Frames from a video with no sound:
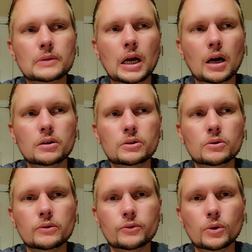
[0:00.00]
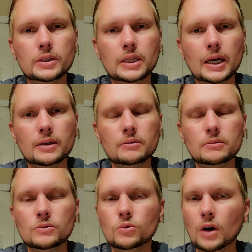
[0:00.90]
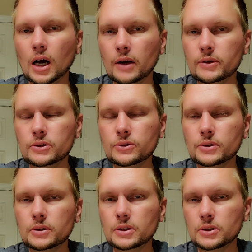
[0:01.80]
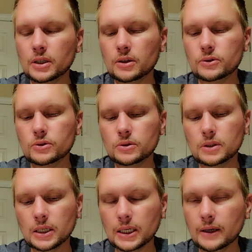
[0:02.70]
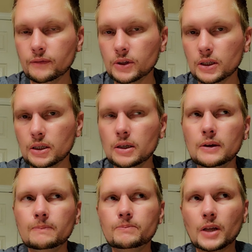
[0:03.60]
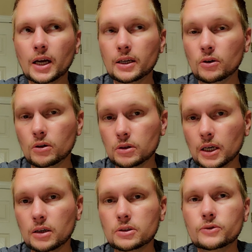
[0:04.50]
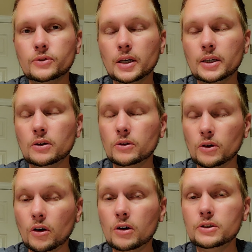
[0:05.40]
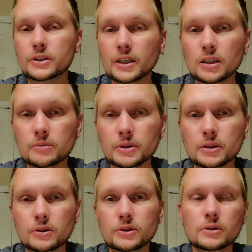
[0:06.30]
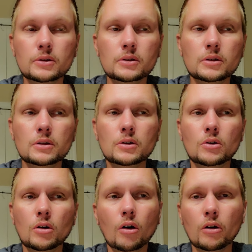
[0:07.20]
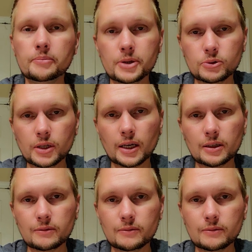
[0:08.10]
How do you avoid that? Well, obviously, the cells that have the, I call calcified or the hardened telomeres are mutated,